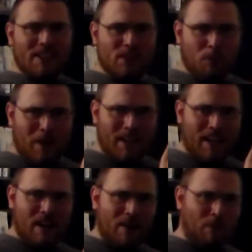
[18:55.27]
explained
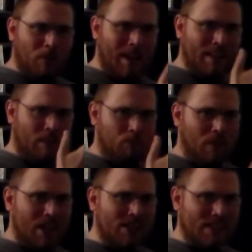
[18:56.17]
it in a way that
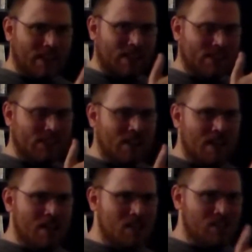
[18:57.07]
makes things
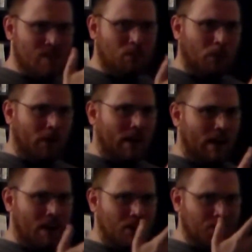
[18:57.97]
simpler to
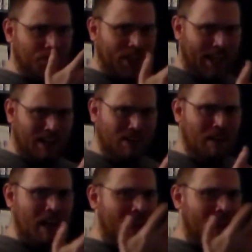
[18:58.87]
understand.